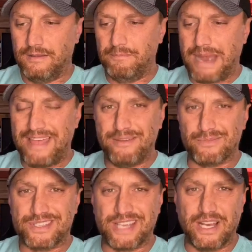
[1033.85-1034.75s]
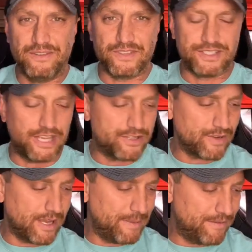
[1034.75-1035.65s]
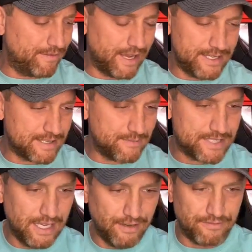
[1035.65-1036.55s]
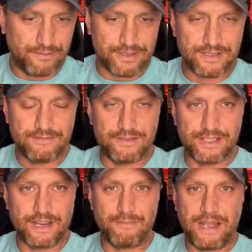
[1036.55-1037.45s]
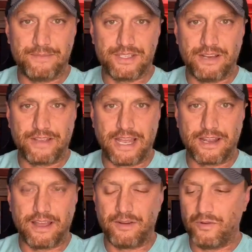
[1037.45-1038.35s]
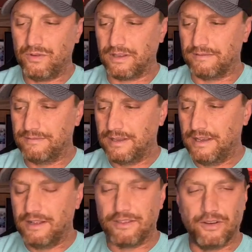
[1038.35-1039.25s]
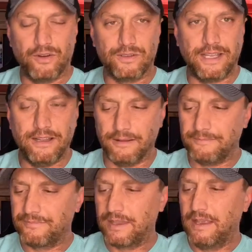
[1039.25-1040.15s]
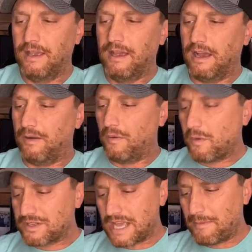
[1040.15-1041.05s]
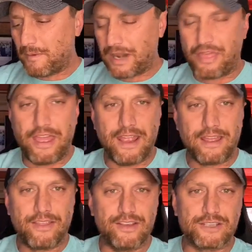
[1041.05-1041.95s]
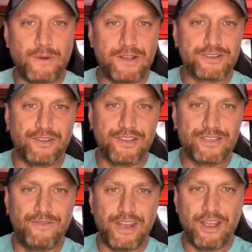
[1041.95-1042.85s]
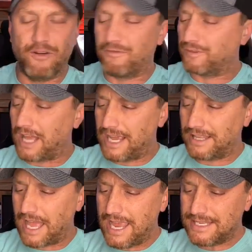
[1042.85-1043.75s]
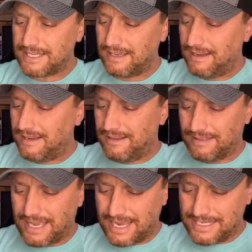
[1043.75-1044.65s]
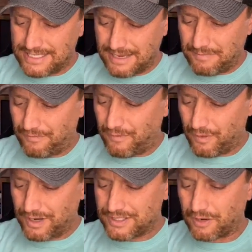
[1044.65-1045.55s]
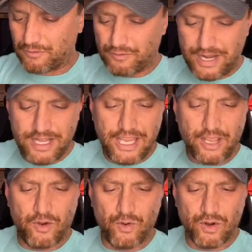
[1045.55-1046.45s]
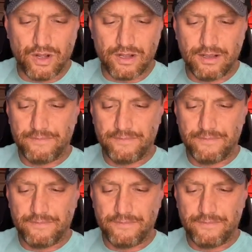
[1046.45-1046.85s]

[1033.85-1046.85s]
by themselves, essentially. I mean, Vines himself was there by himself, kind of got old, and the whole deal. One more time, I want to thank the sponsor of this video, FLY-LITE. Like I said before, it's a really cool